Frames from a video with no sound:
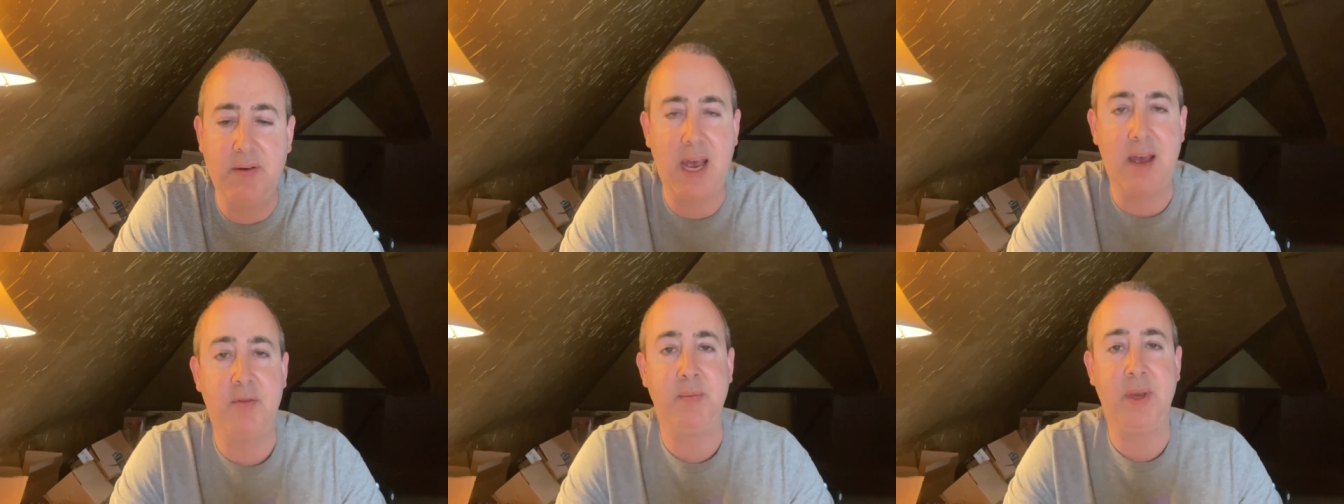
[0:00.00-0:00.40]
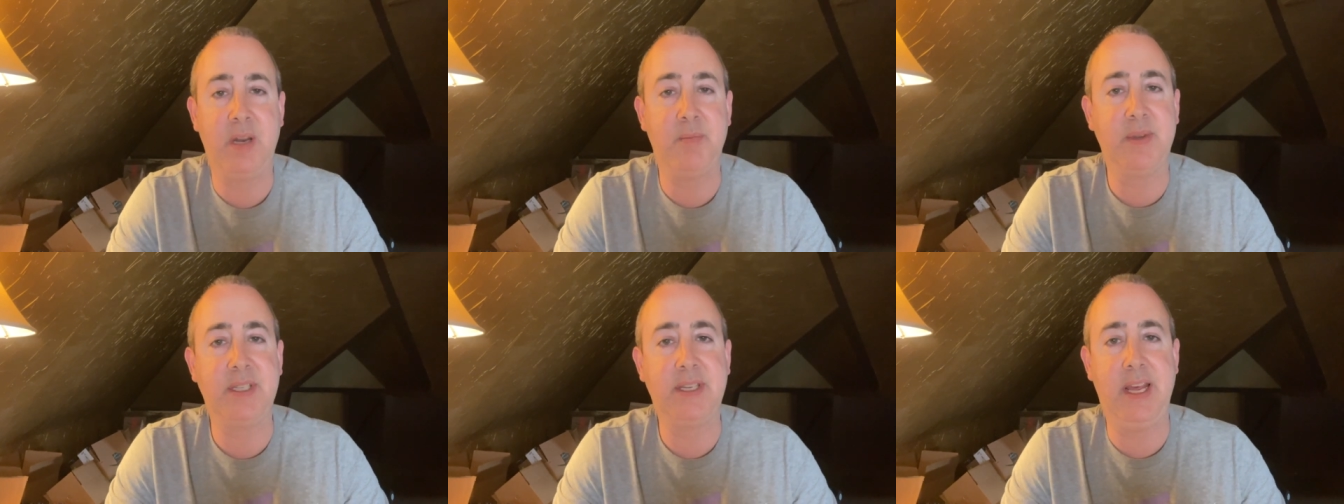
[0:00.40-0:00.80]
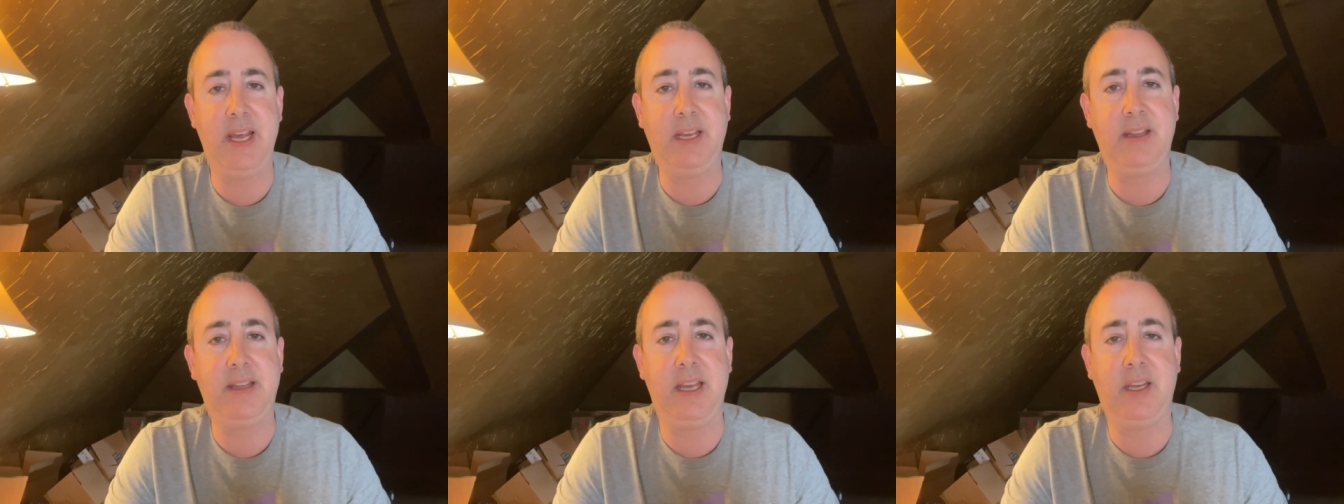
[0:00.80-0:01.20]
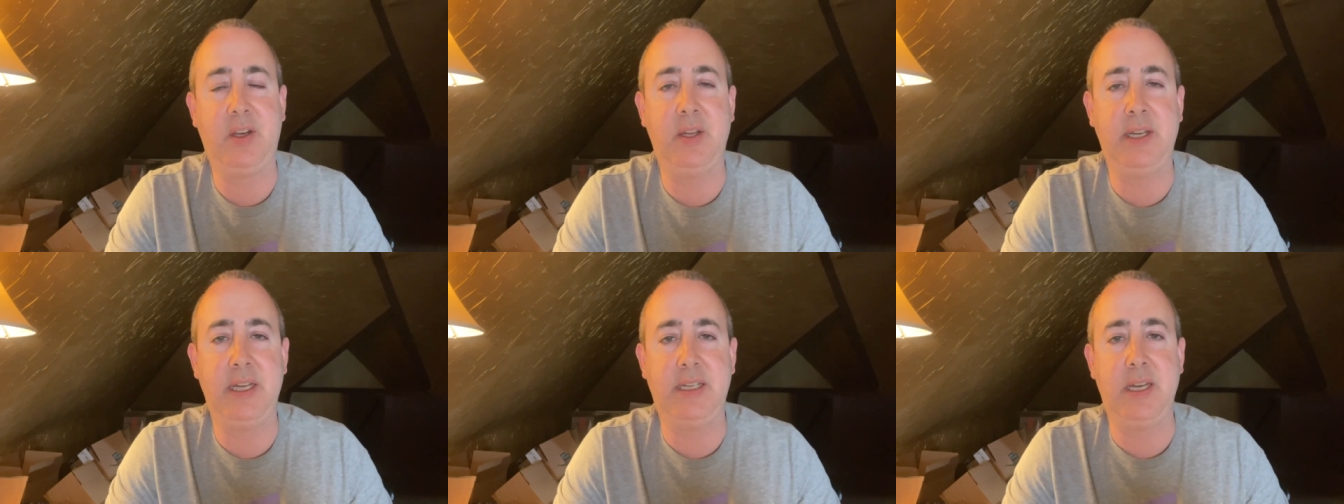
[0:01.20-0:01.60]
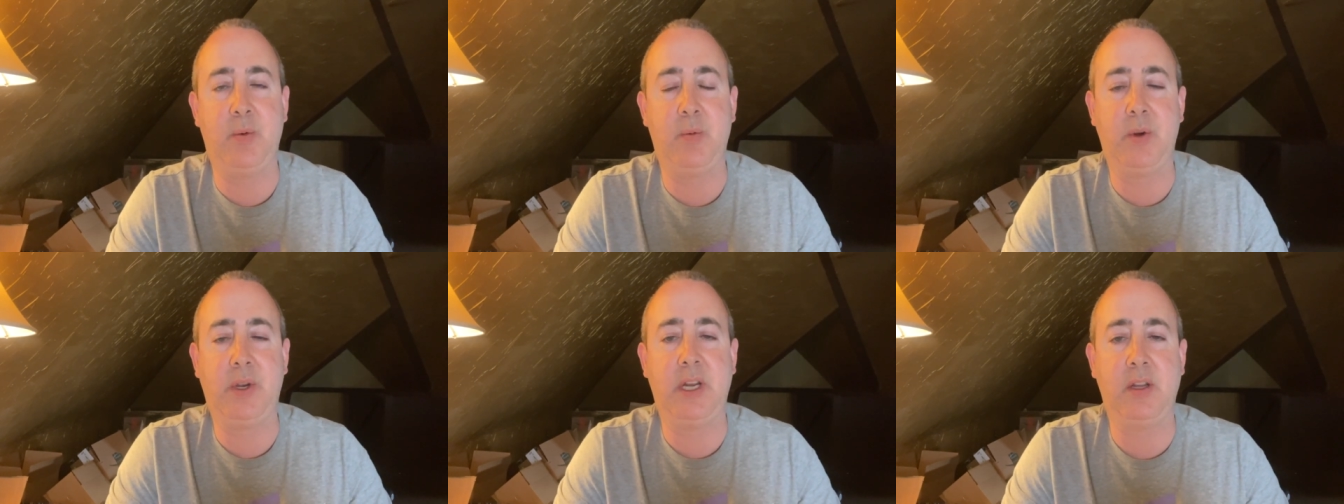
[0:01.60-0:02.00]
I haven't made a mistake, thank goodness, at
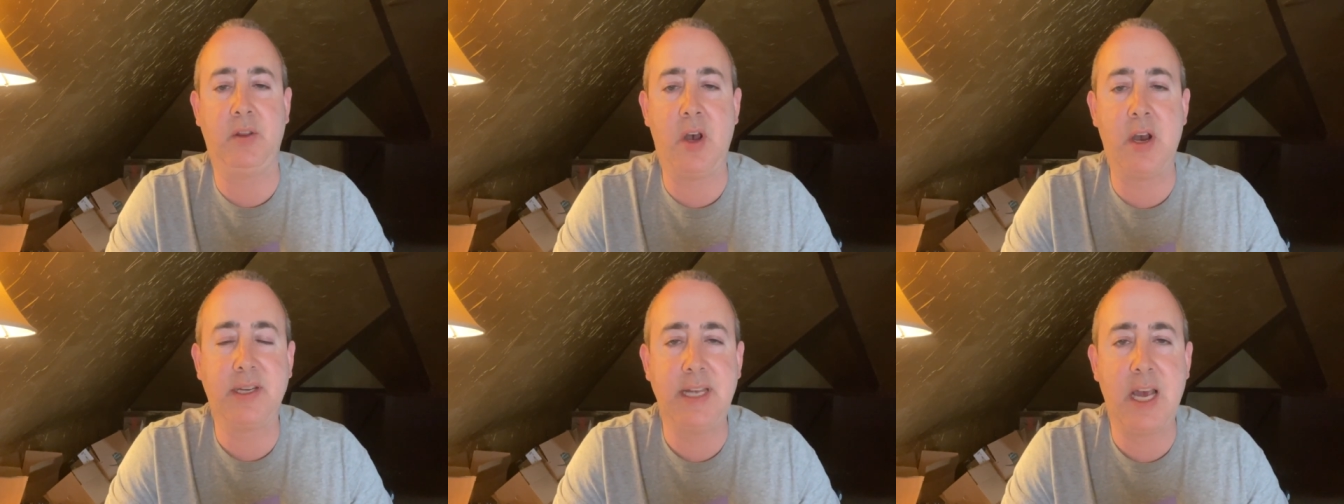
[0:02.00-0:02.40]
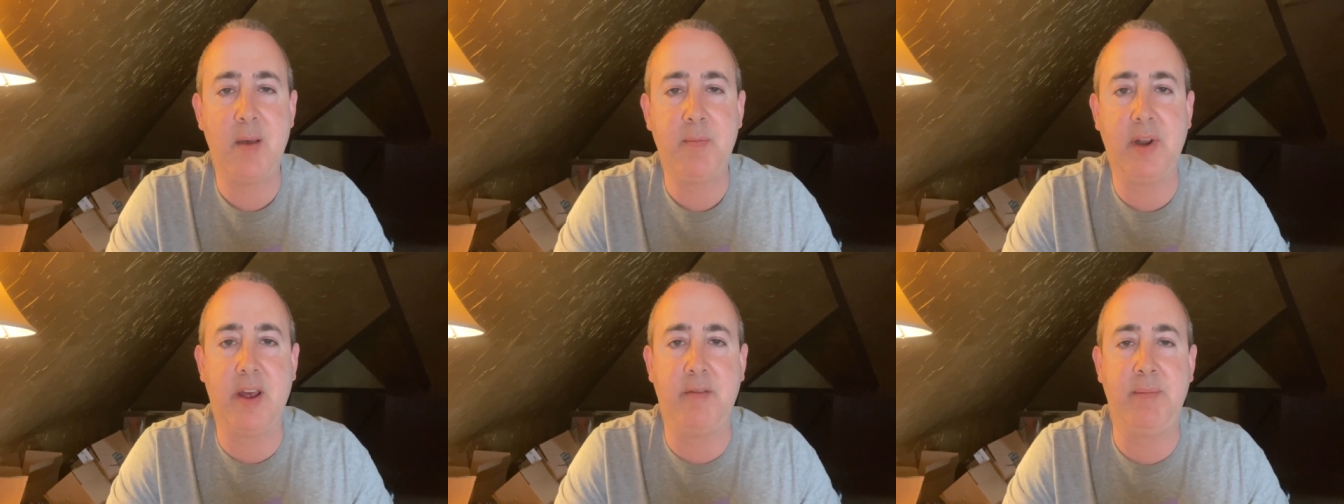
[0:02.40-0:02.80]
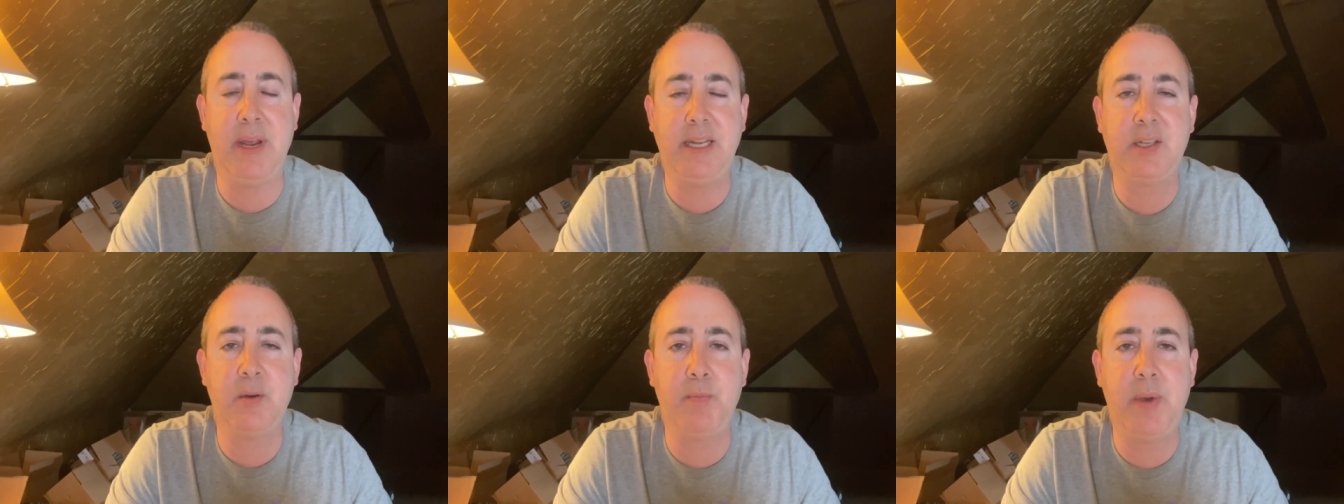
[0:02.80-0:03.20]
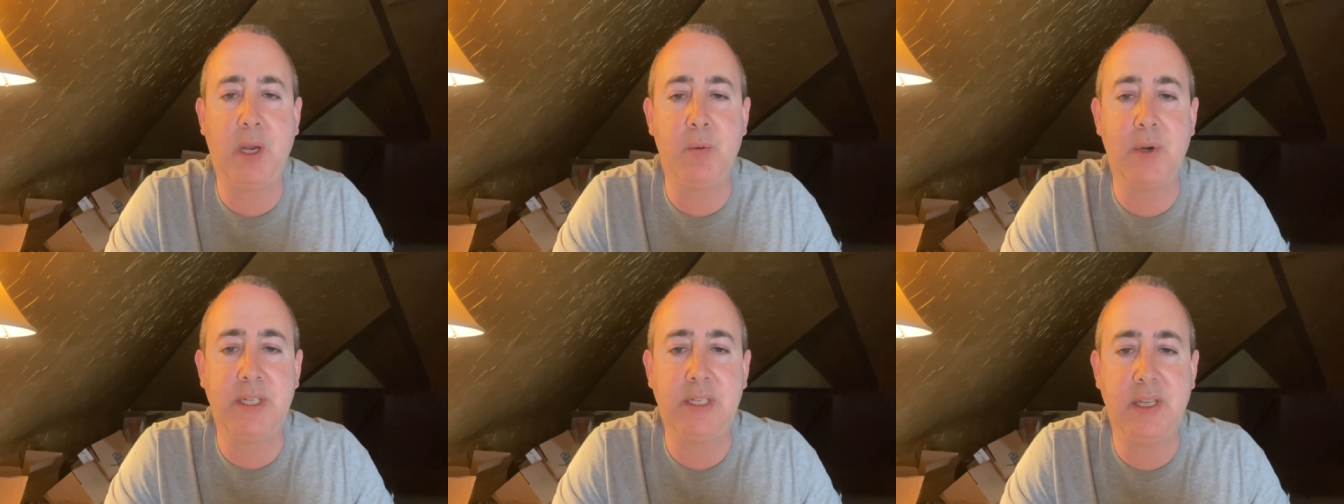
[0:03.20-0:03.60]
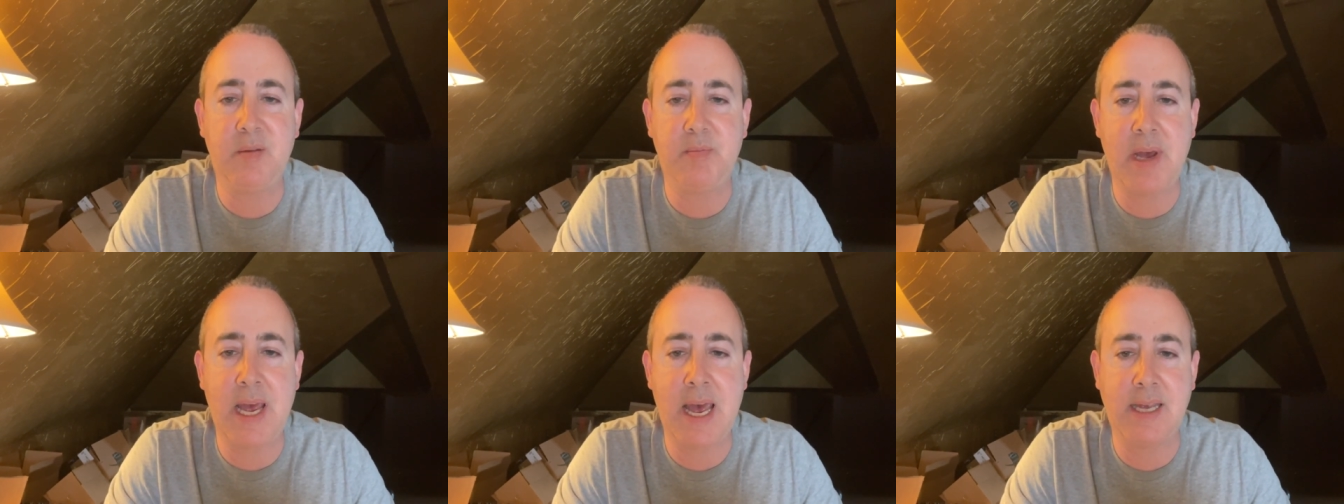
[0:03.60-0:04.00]
work in a long time, but I've made some big ones in the
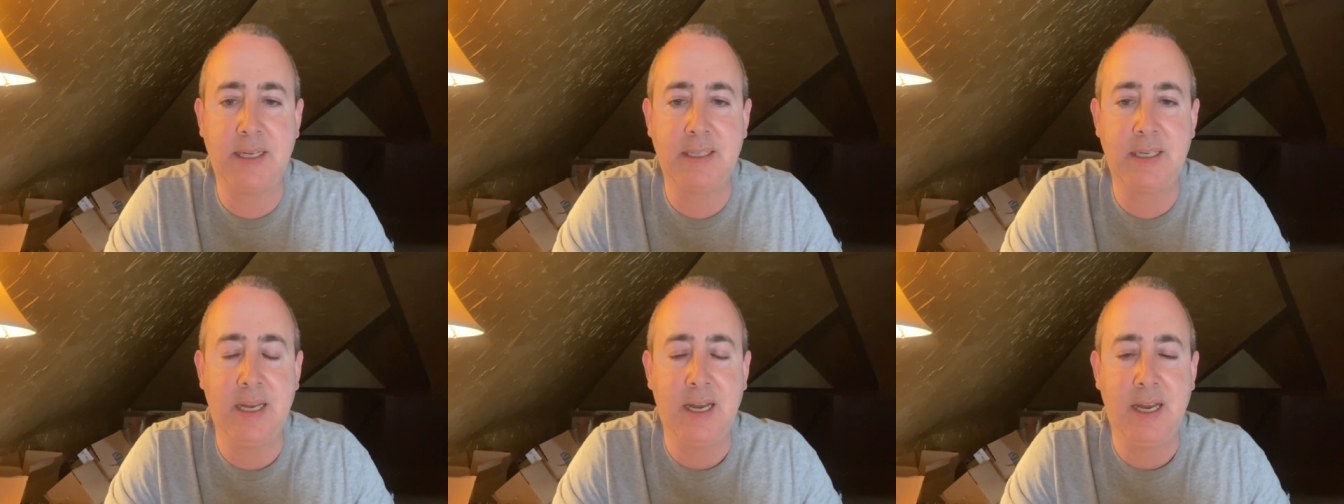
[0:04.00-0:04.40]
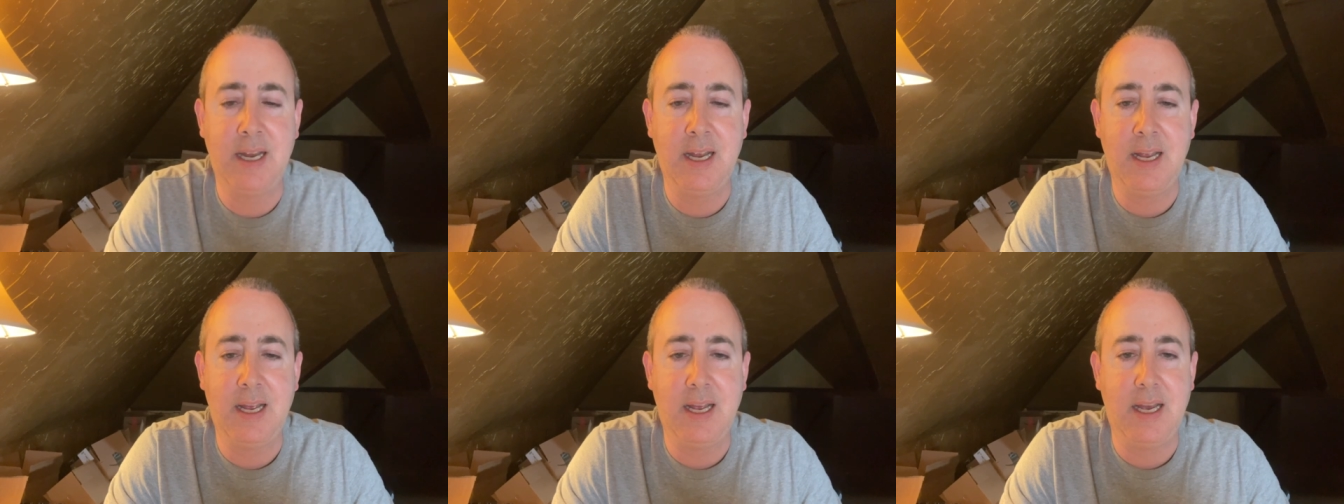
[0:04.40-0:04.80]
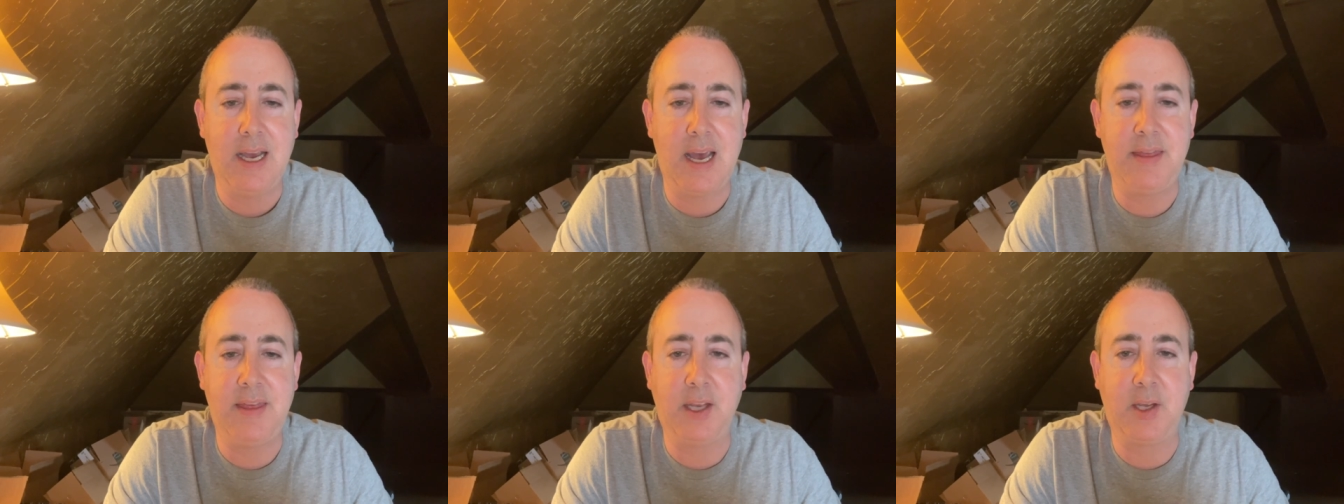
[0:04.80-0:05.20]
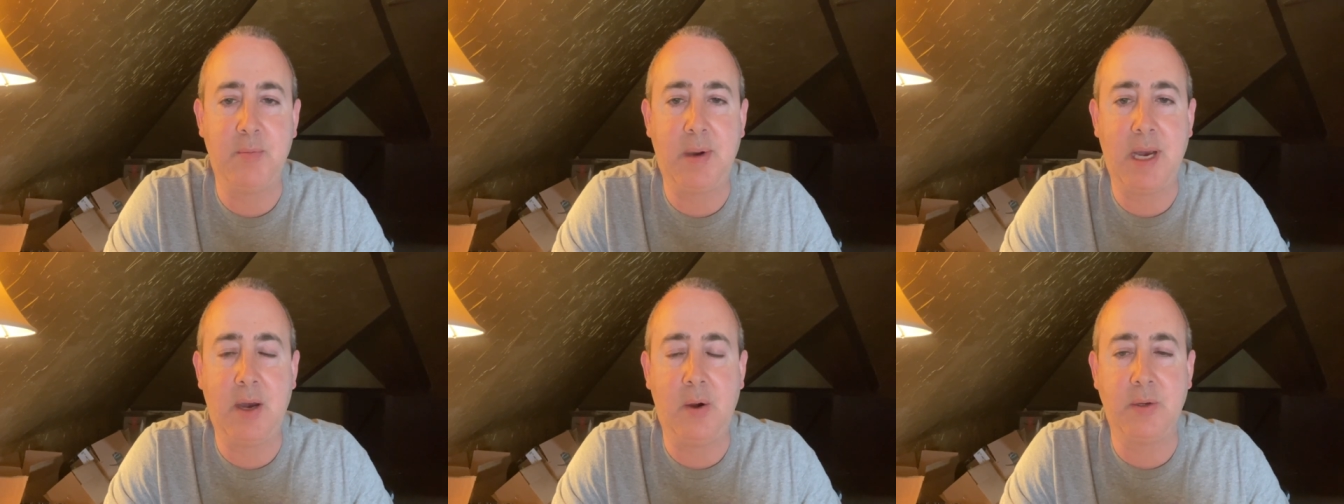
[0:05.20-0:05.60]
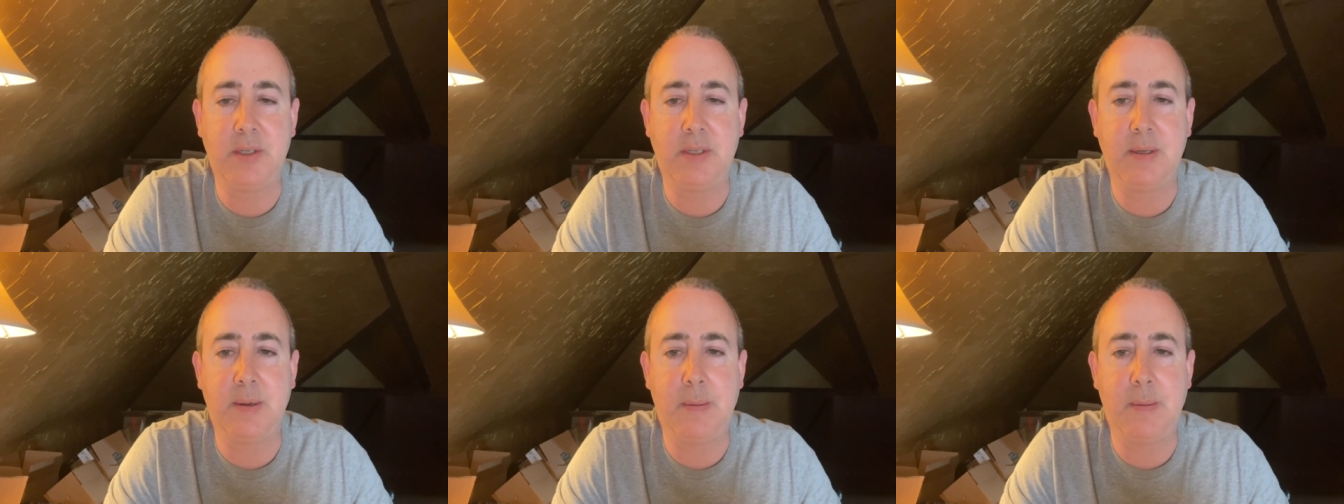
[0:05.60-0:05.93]
past. I think about